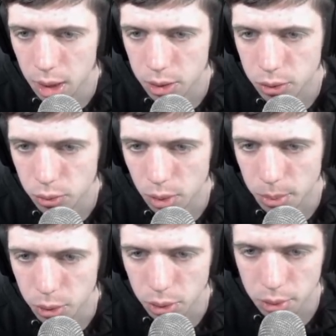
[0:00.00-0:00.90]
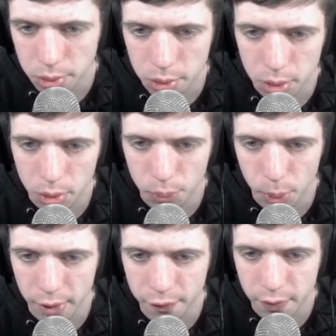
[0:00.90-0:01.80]
scroll up here.
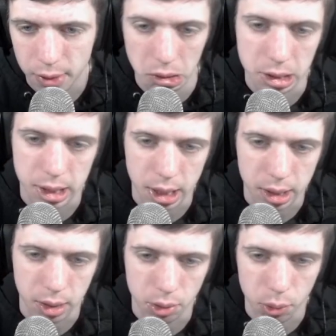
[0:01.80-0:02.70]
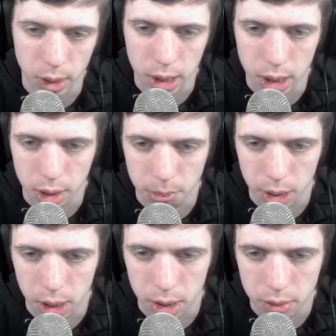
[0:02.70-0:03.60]
Width is 1920
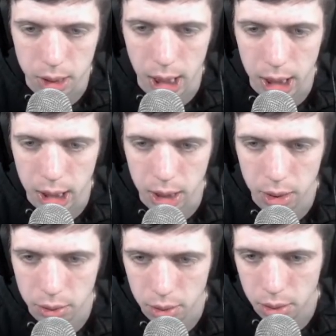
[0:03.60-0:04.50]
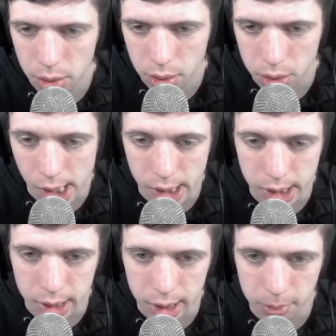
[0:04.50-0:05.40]
by 1080. That's
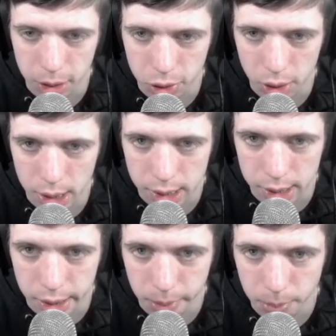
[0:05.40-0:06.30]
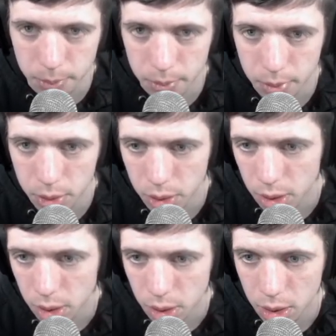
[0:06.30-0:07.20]
the same, make sure that's the same.
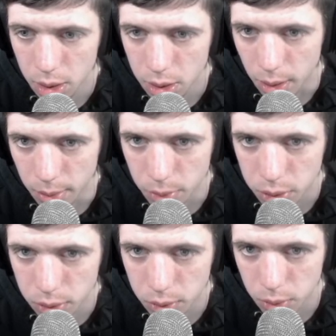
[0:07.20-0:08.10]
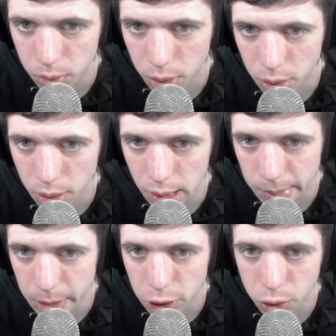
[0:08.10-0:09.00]
Then we'll scroll down.
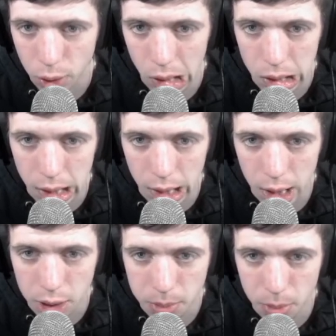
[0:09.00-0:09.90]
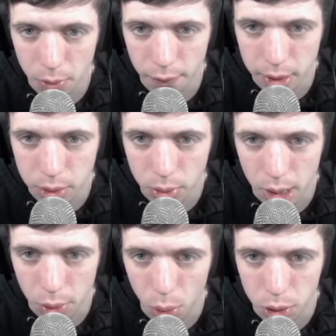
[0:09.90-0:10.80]
Make sure that export video
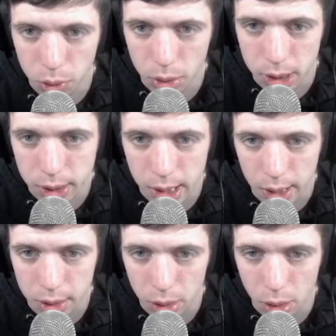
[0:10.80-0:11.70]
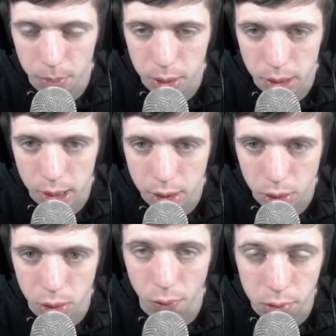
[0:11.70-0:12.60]
and audio is ticked up here, guys,
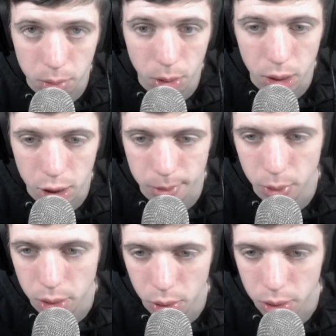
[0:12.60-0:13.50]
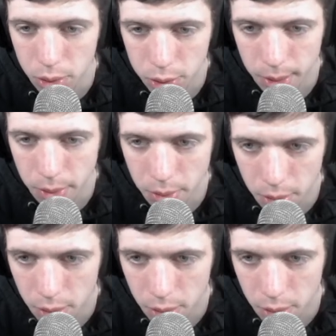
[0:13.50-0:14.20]
because obviously you want to export the audio as well.